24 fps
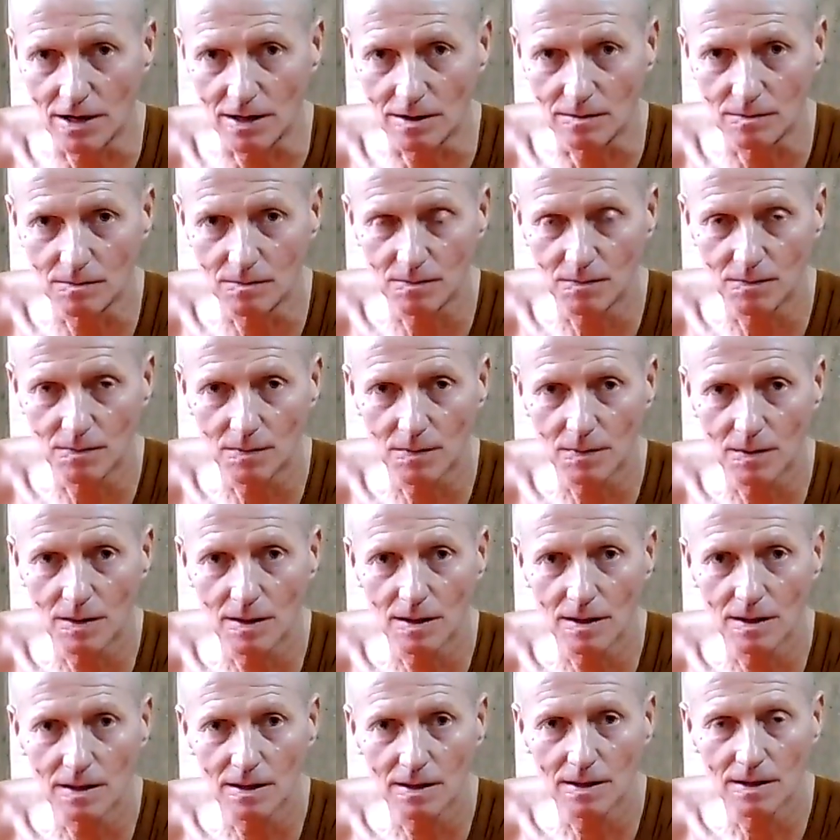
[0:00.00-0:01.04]
But
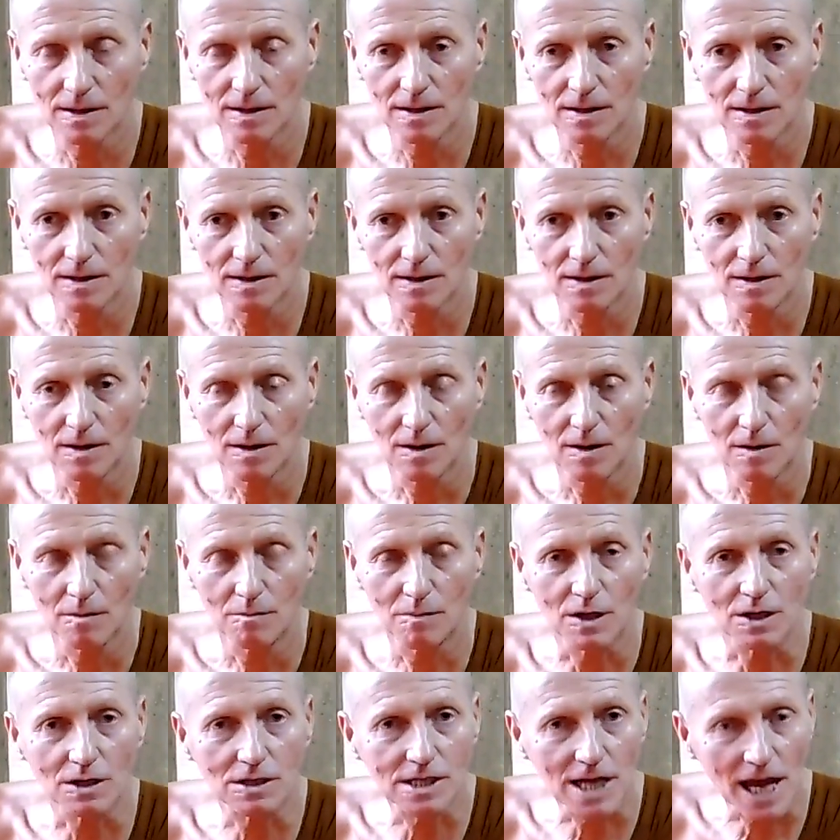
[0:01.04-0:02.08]
taking away the
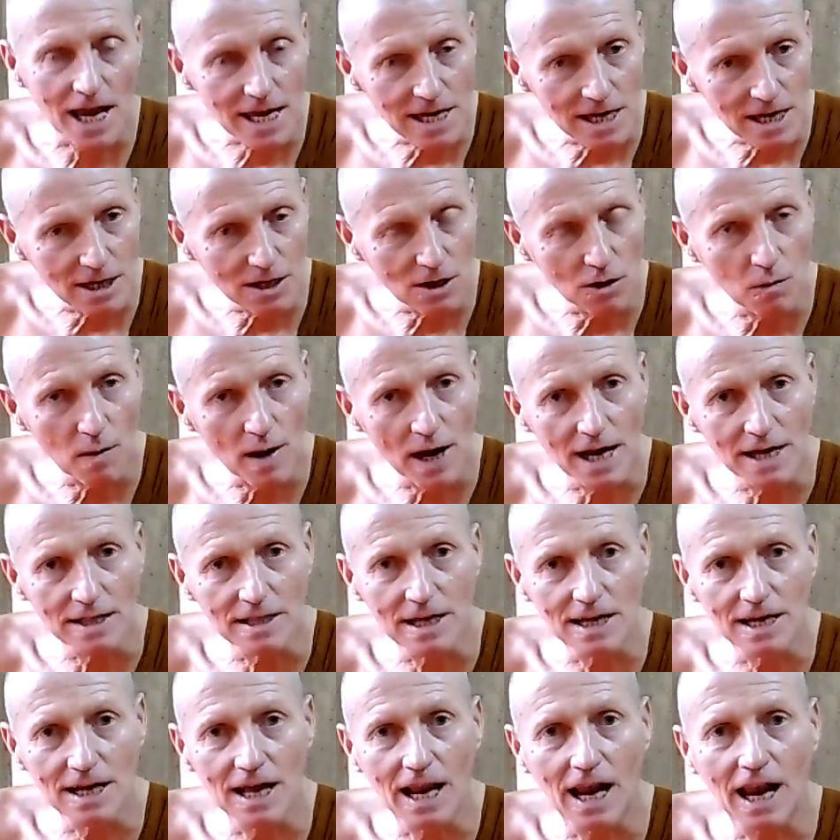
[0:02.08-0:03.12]
level of thinking,
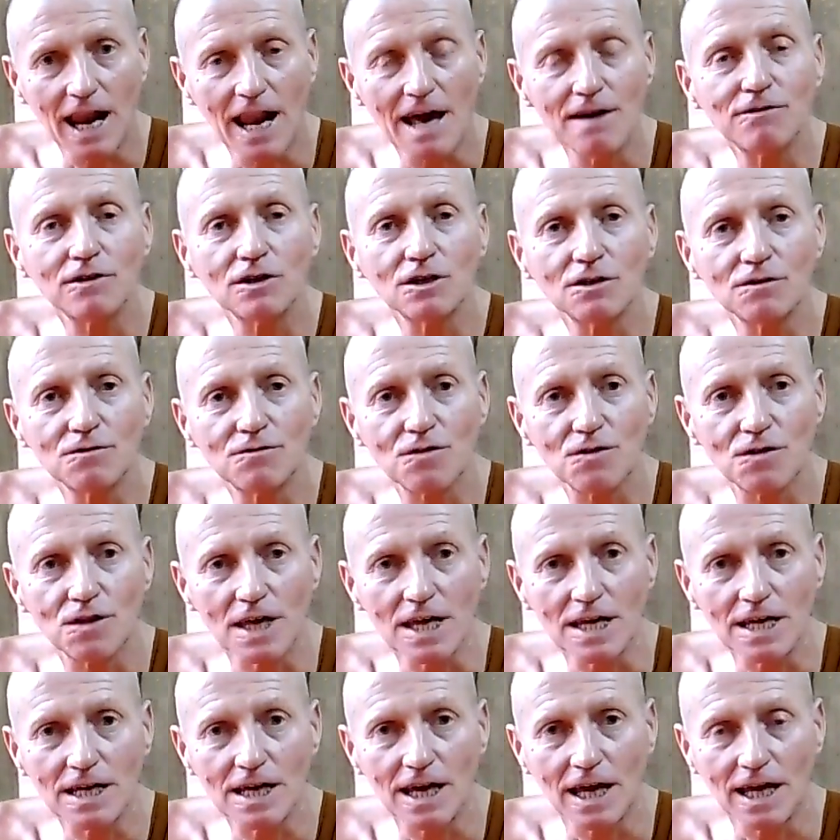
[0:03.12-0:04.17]

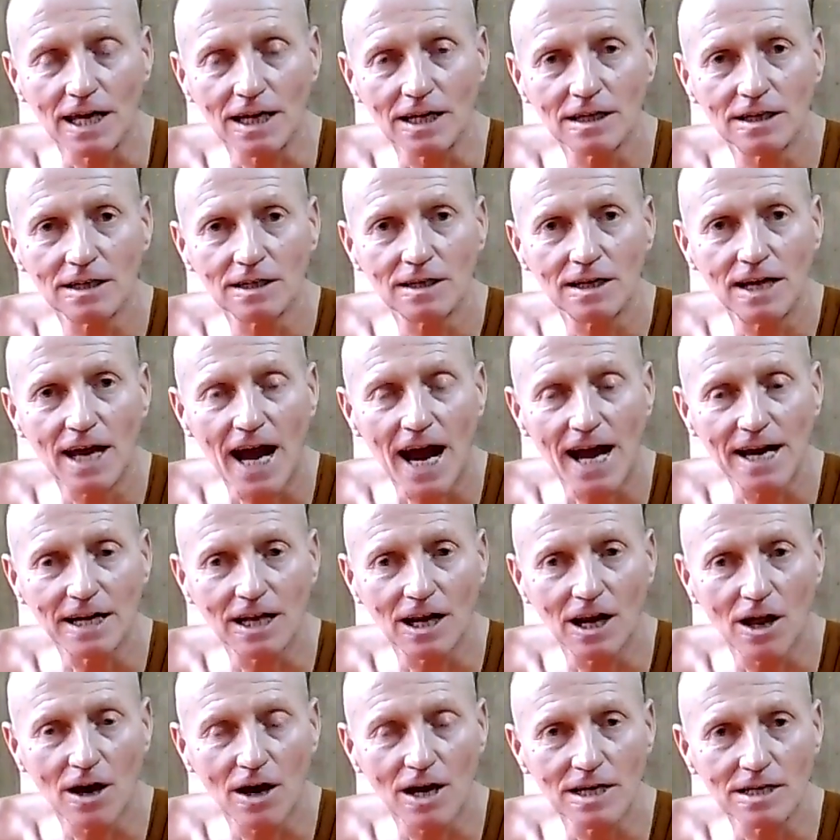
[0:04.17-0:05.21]
analysing,
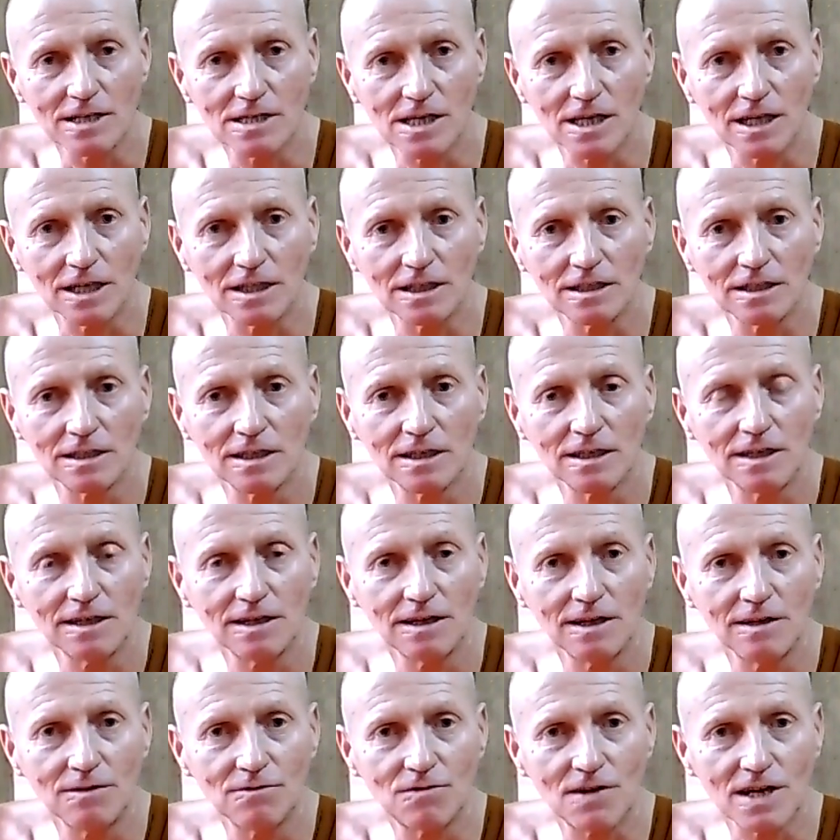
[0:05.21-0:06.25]
investigation
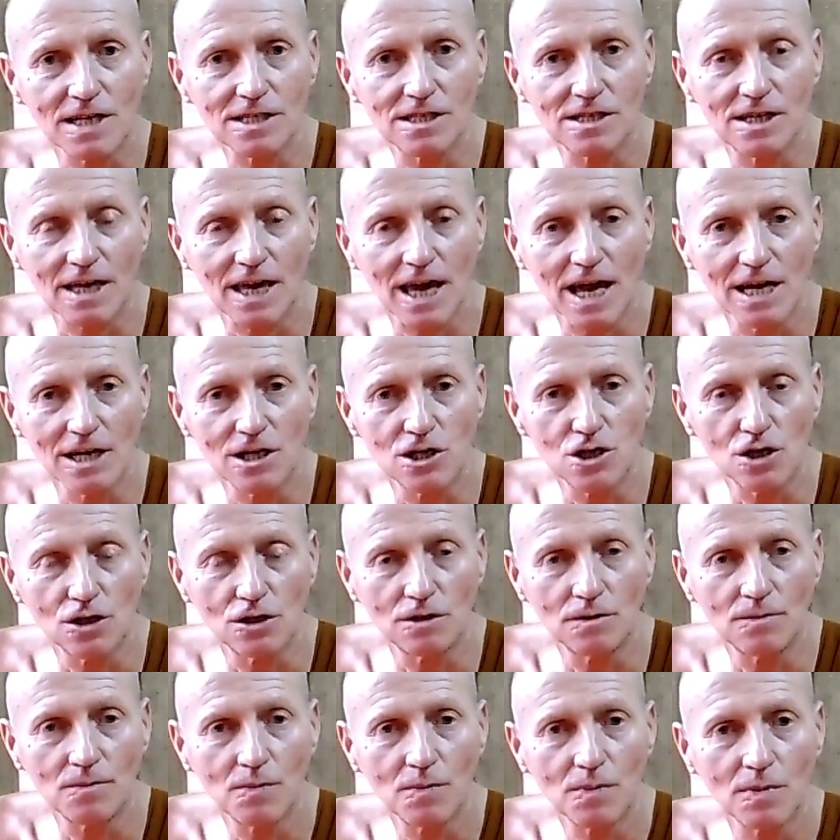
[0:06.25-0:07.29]
away
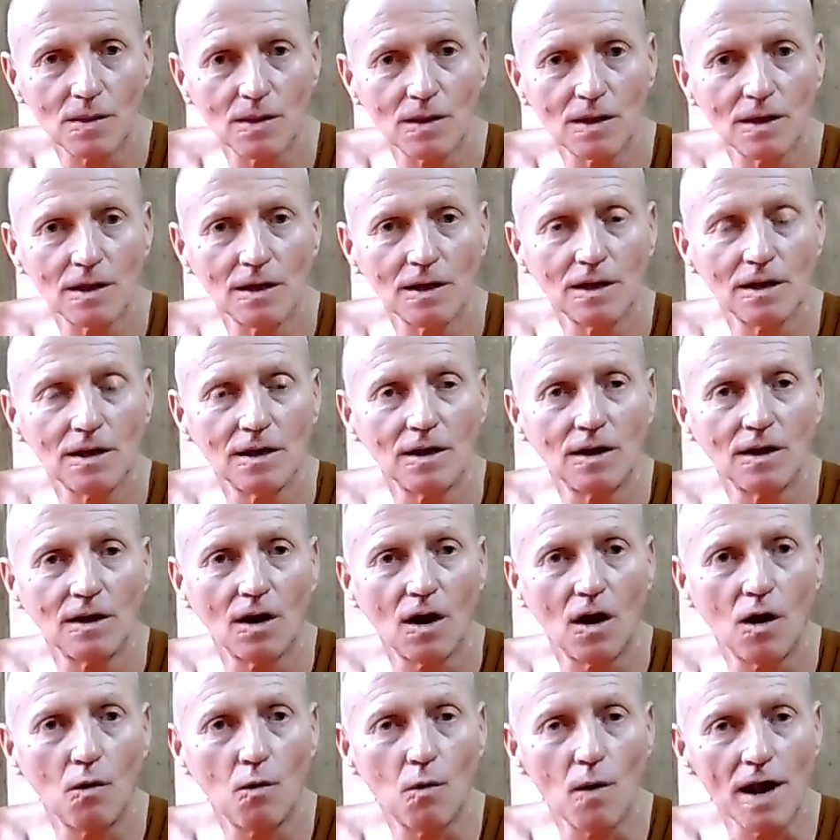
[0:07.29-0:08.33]
from you
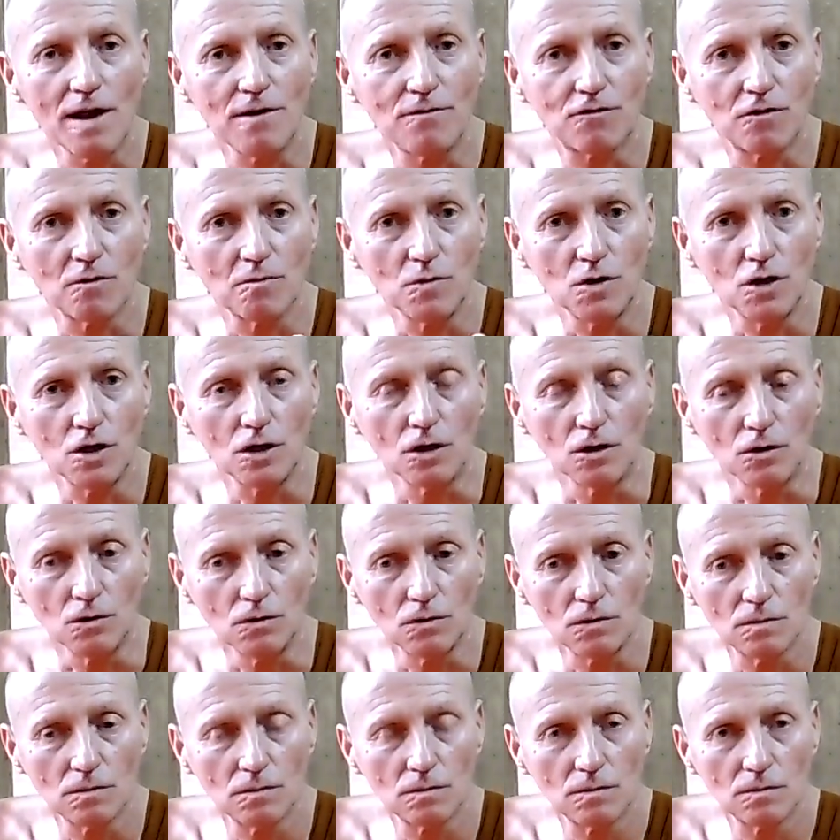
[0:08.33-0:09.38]
and
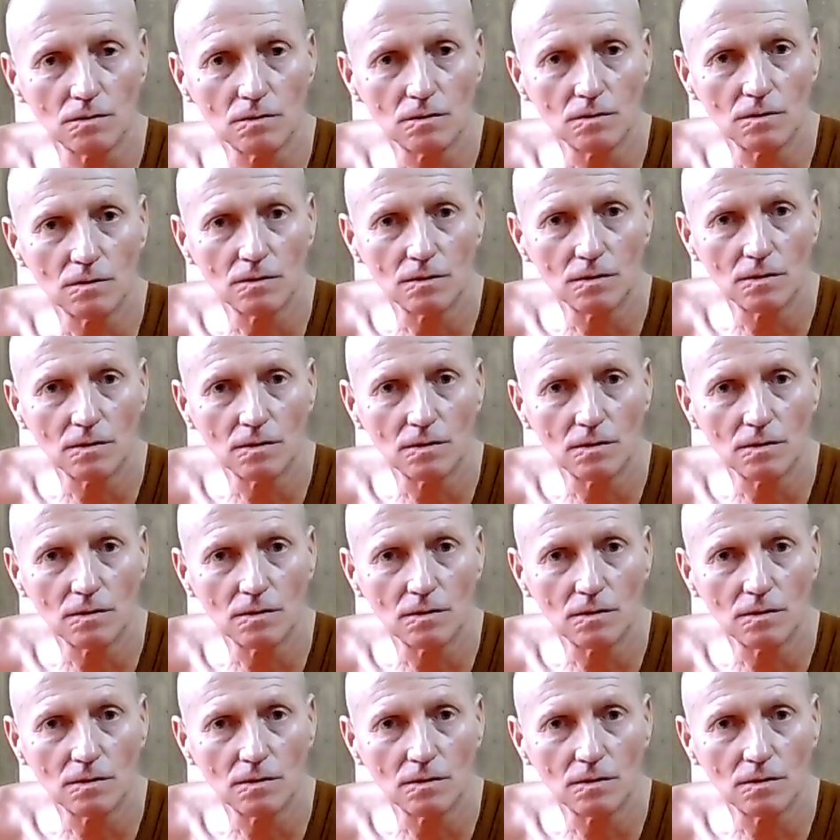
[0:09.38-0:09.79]
allowing you